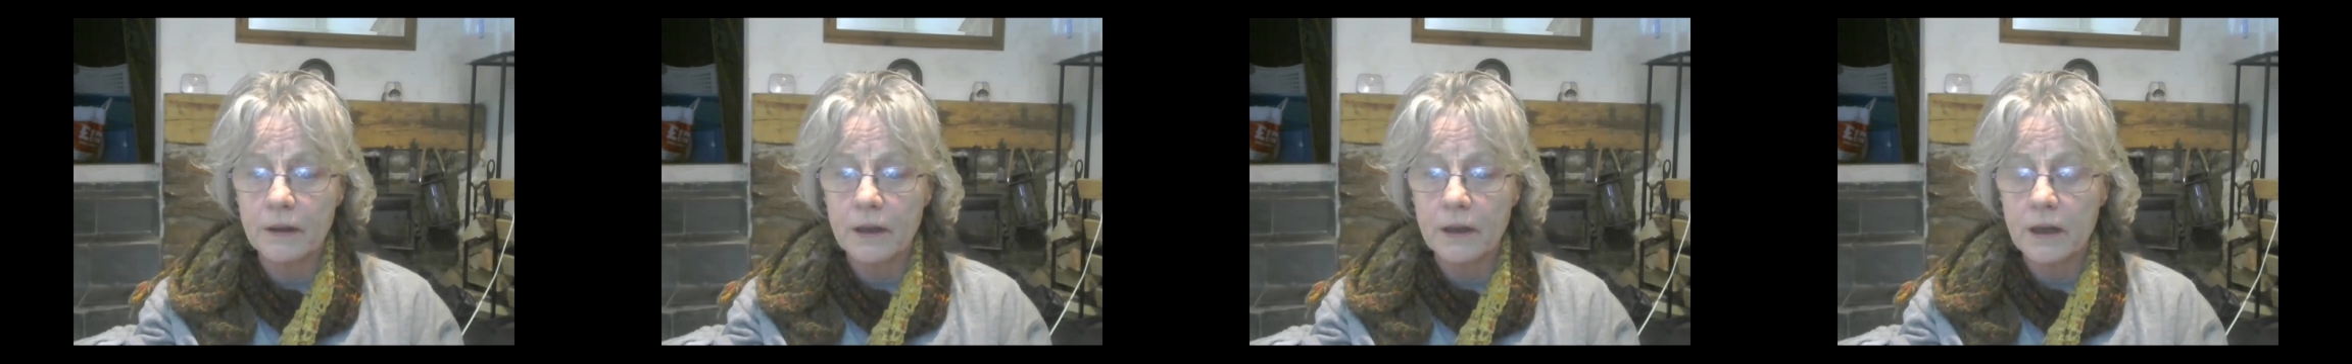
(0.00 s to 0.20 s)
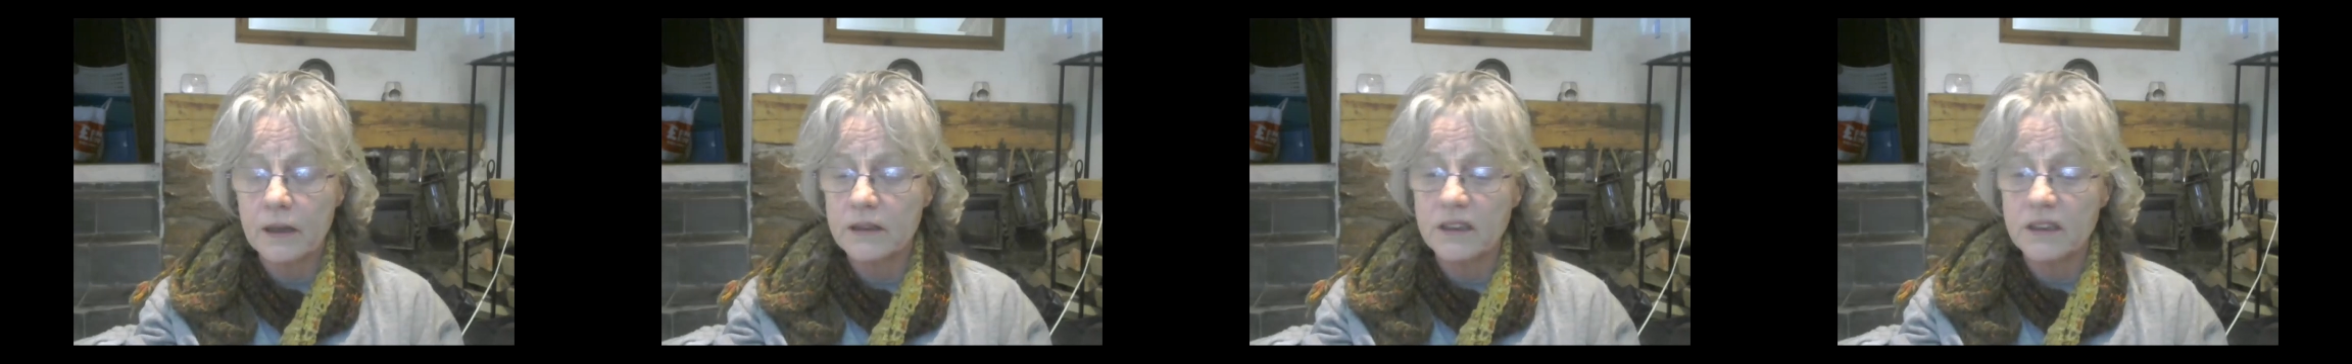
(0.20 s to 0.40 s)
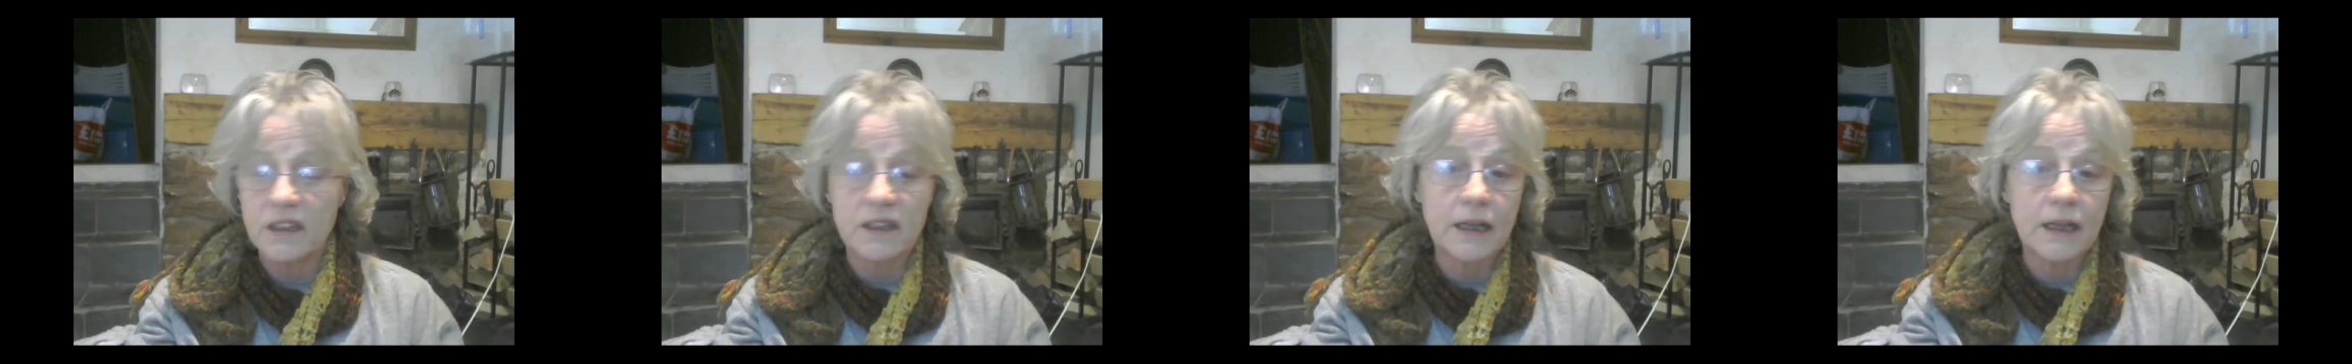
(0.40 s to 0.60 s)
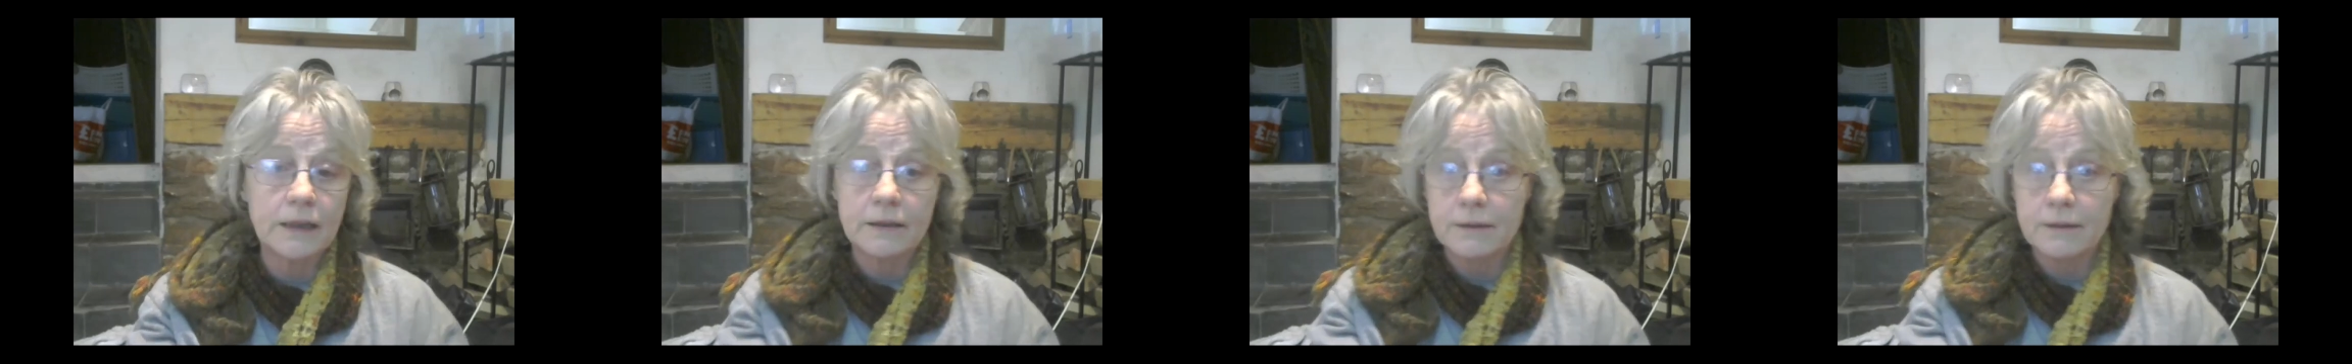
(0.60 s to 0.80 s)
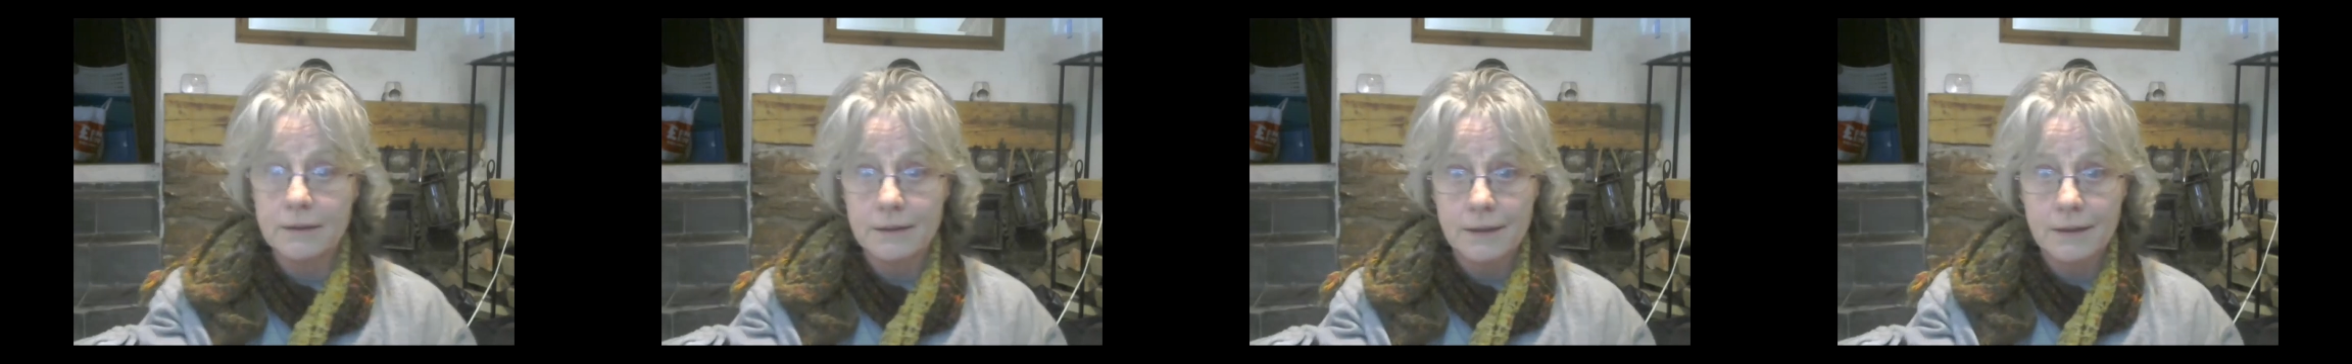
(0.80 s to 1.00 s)
And
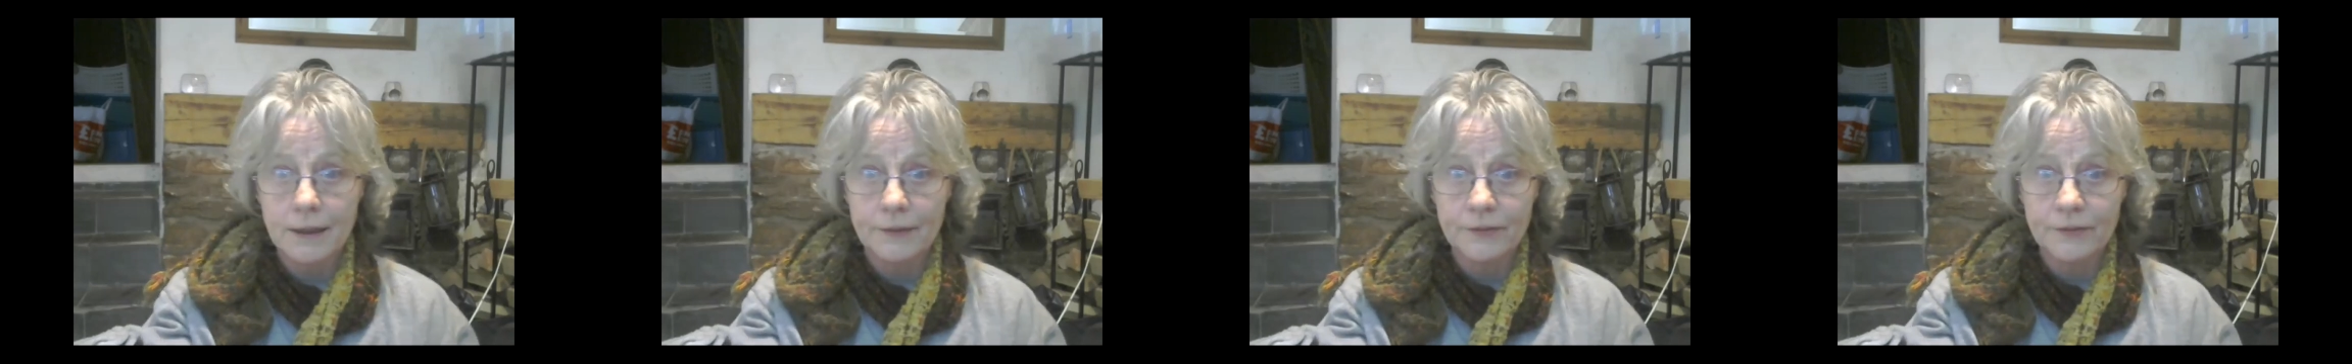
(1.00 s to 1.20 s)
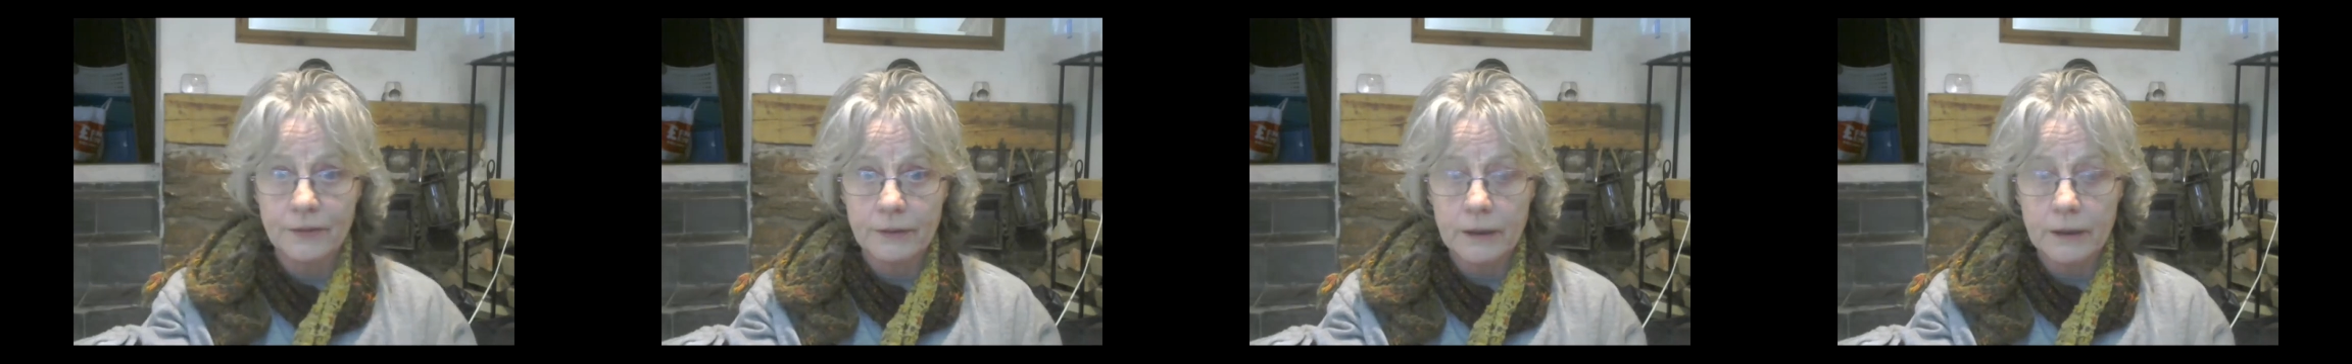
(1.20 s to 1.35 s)
that doesn't take